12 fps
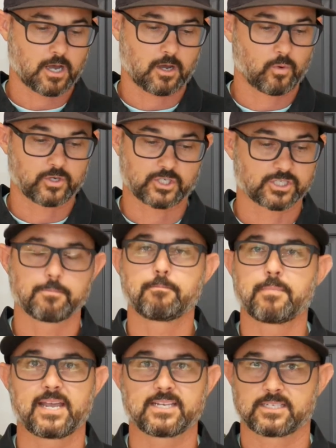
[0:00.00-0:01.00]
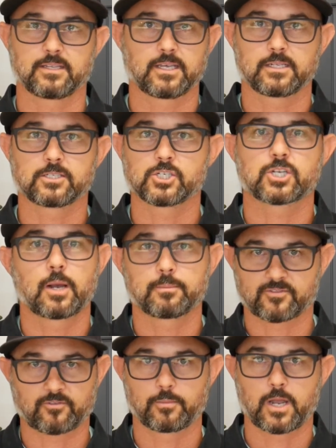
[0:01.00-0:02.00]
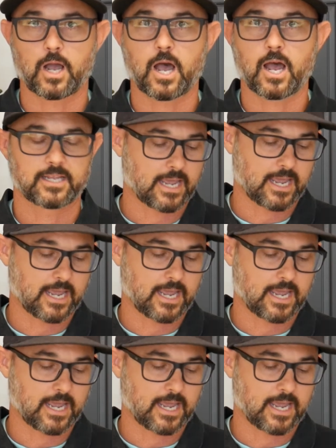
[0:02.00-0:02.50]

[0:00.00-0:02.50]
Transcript: which is amazing, that just comes from God.